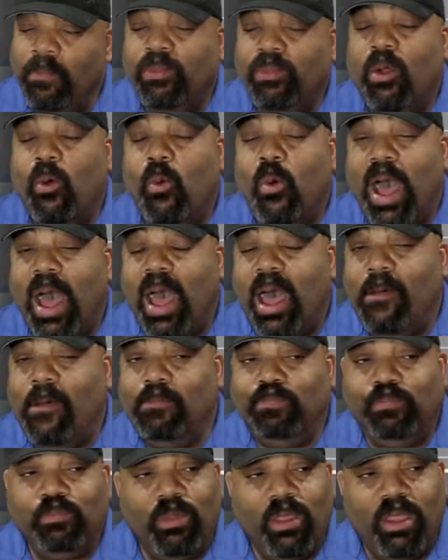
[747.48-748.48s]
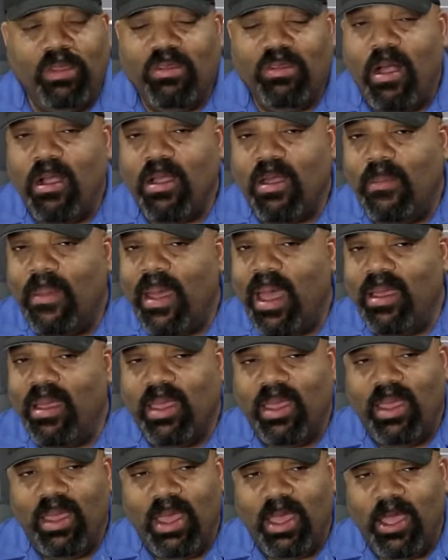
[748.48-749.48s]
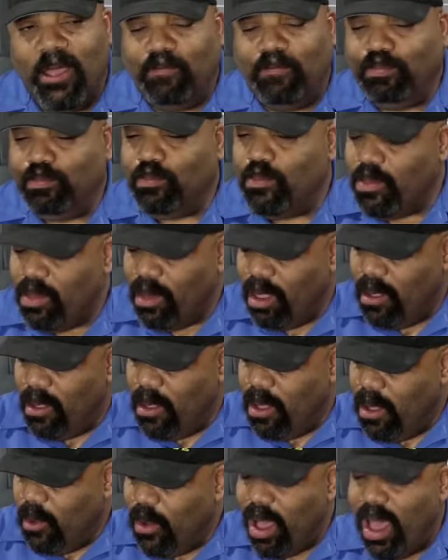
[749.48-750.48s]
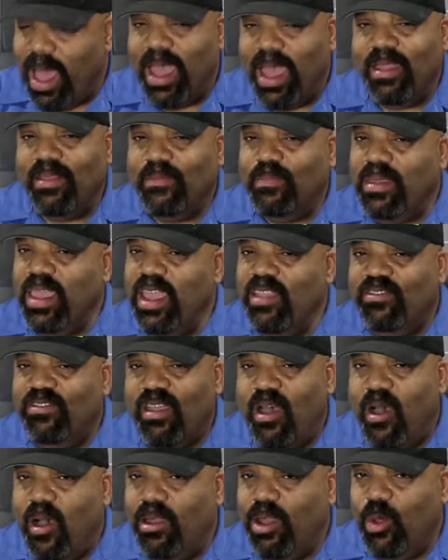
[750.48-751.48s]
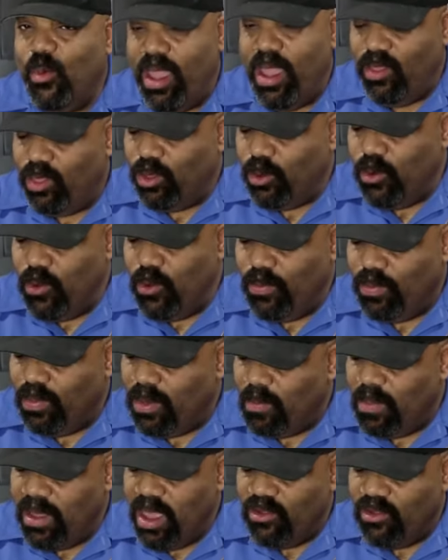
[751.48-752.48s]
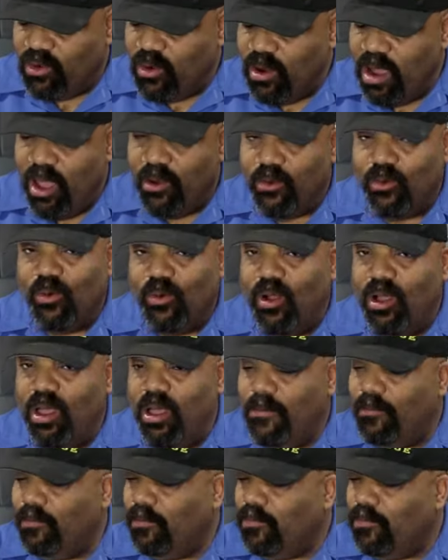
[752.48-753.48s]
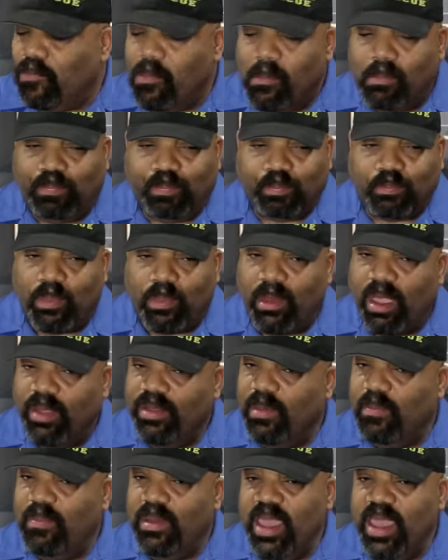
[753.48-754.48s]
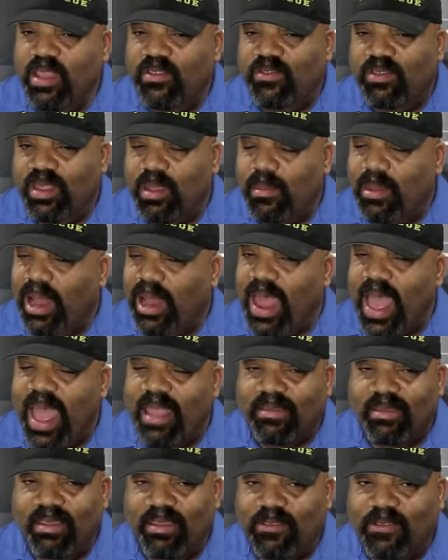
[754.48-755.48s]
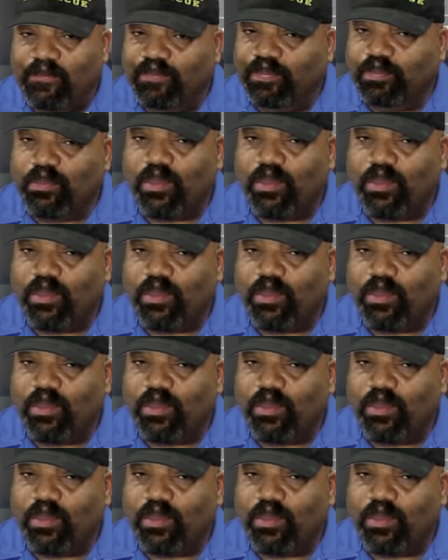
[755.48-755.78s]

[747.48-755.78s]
Wow, talk about good. Wow, peach all the way through, the peach crown royal, the peach, the molasses.